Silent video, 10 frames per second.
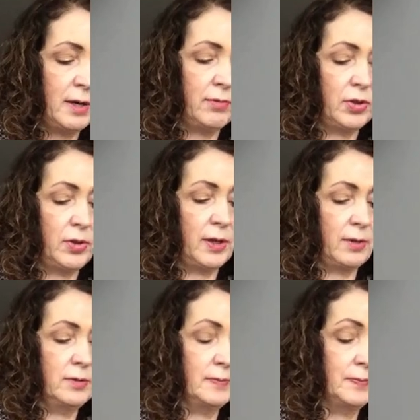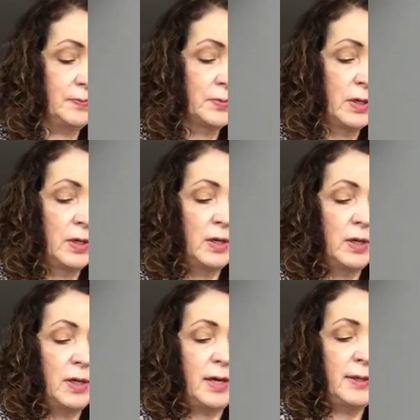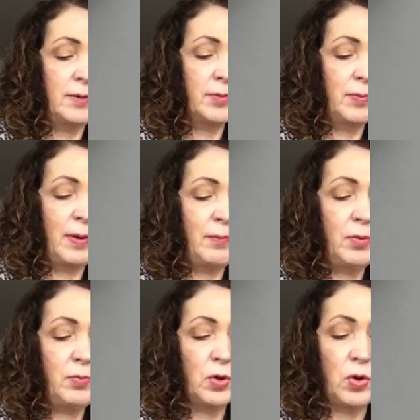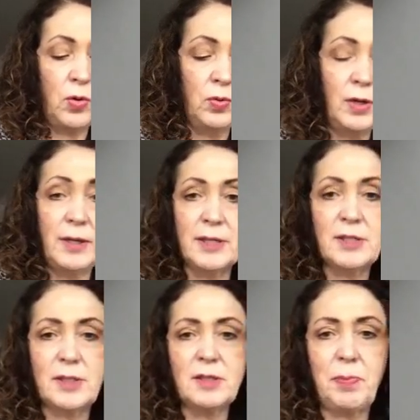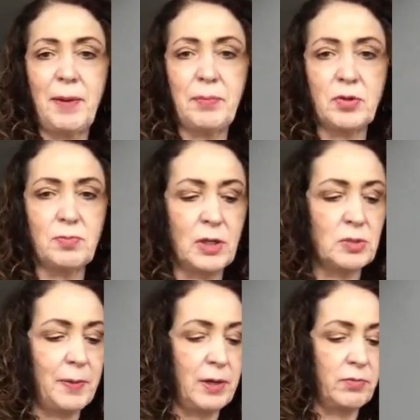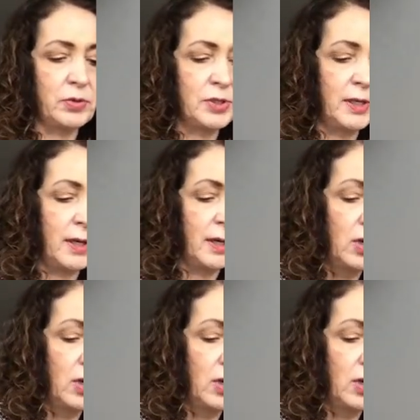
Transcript: everything out. And then remember, we're only, this paper is much better for seeing.